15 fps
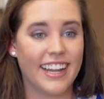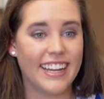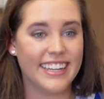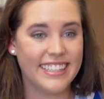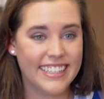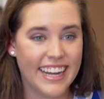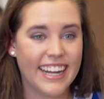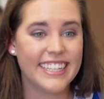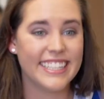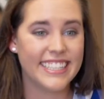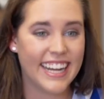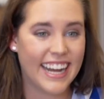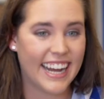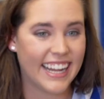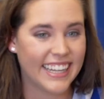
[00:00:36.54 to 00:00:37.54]
can help you find
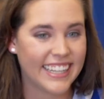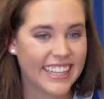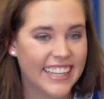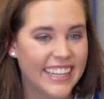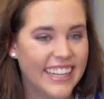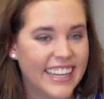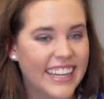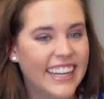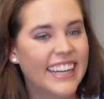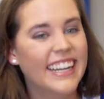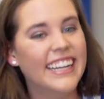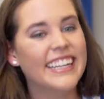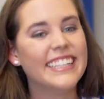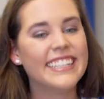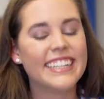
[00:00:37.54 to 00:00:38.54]
research opportunities,
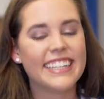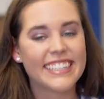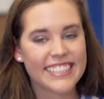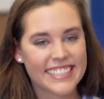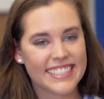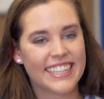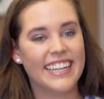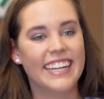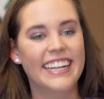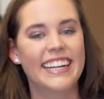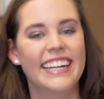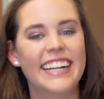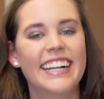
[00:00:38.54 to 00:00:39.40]
anything to advance your